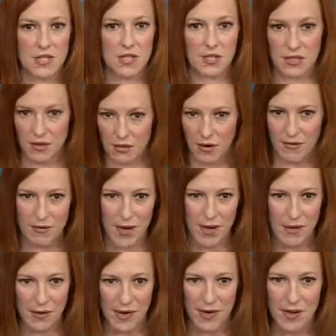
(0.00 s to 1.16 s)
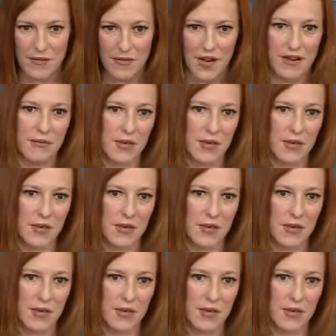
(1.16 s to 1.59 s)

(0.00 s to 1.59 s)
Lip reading: as you are well aware of,